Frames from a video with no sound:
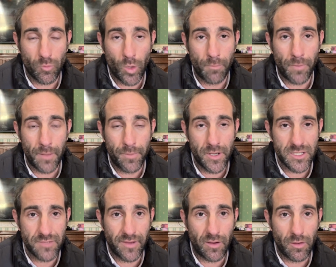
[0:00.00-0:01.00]
won by
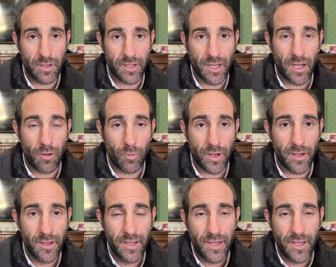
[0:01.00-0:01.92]
Percival Legalwa.